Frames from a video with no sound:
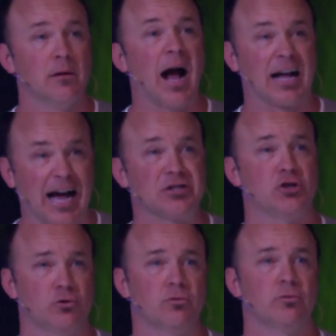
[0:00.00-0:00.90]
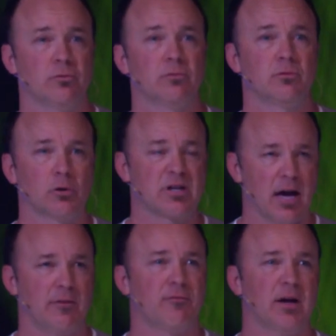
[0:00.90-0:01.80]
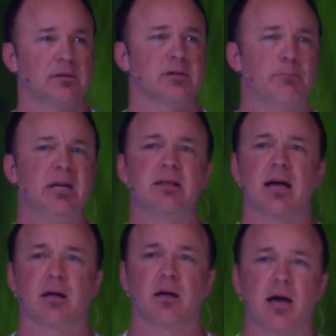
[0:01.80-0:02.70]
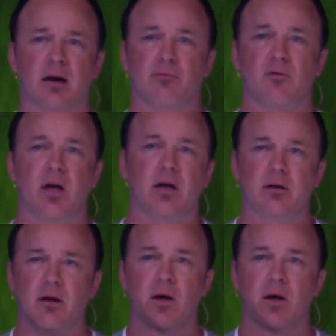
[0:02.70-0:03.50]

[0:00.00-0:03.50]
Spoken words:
I got you. Those kind of friends. And be that kind of friend.